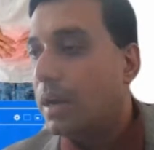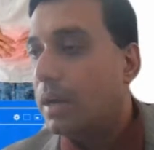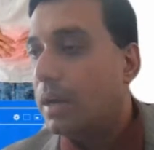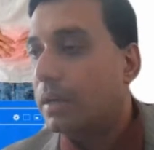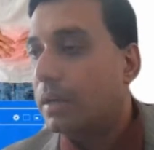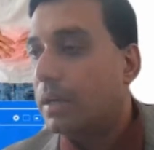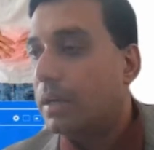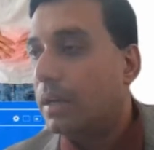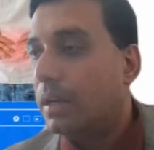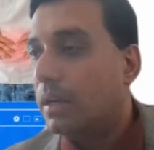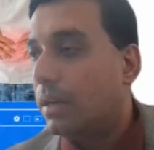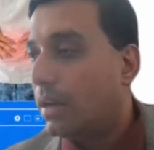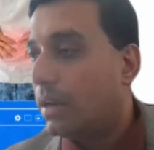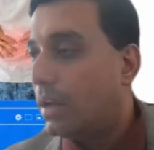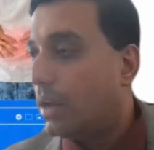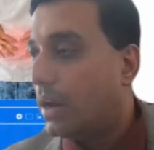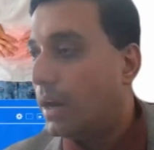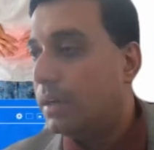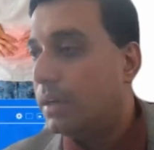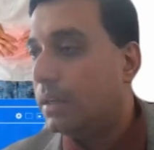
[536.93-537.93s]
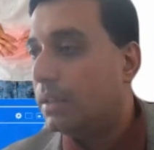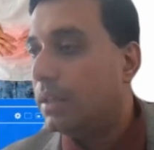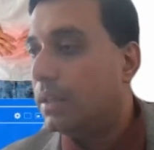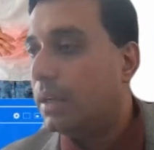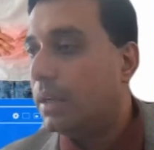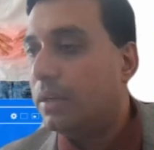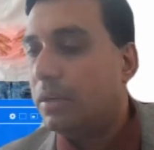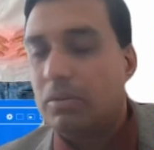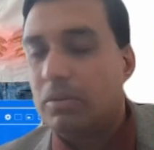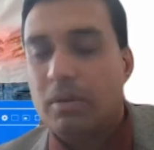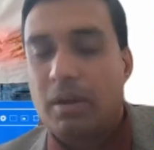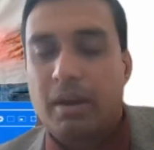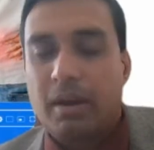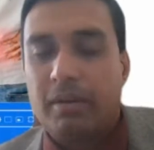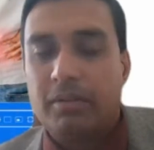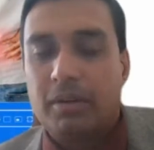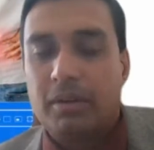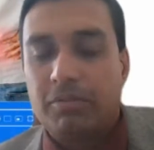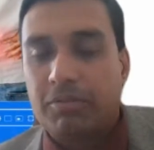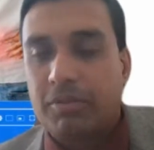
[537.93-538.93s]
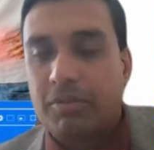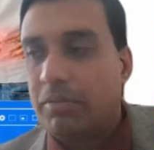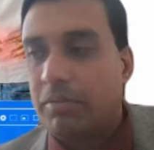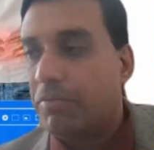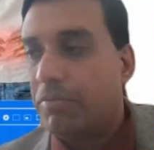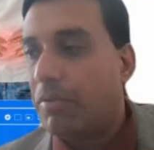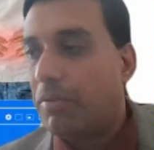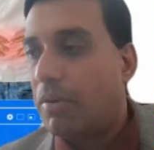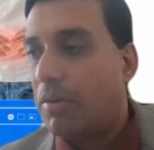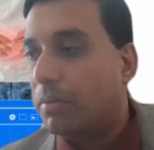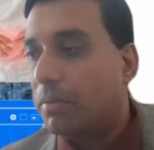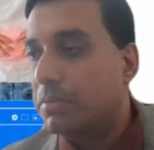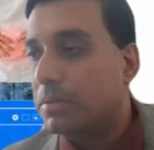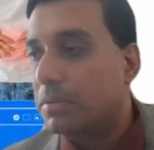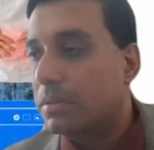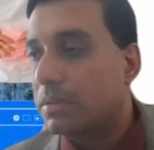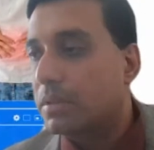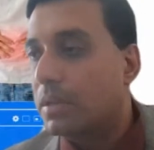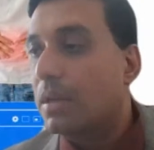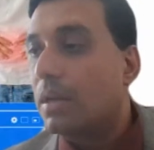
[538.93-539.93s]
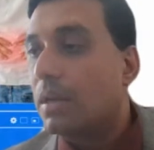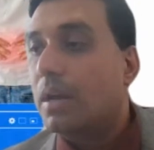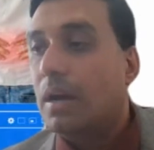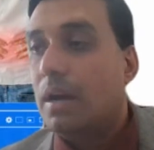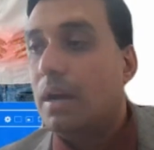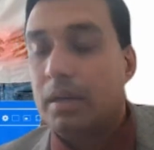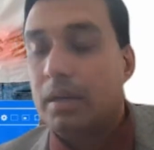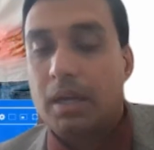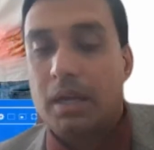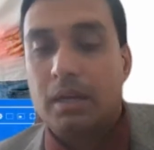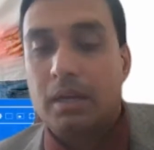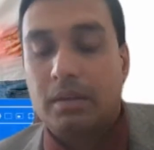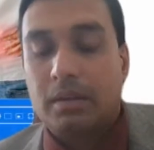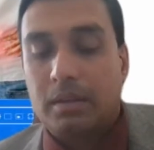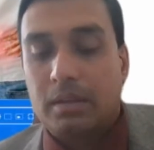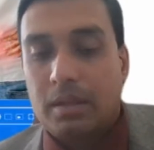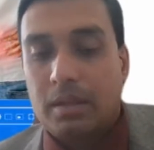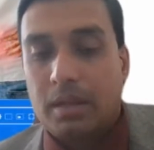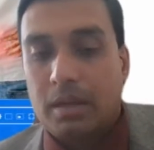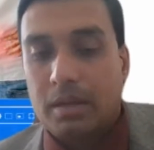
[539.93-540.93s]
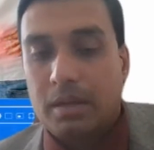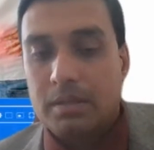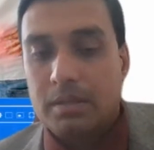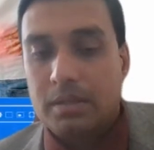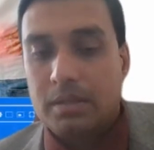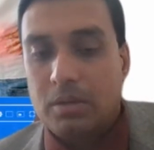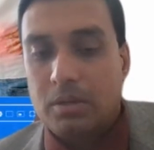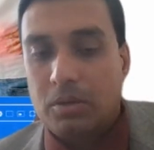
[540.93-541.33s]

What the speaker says: Again, under that you have different forms. Again, there is a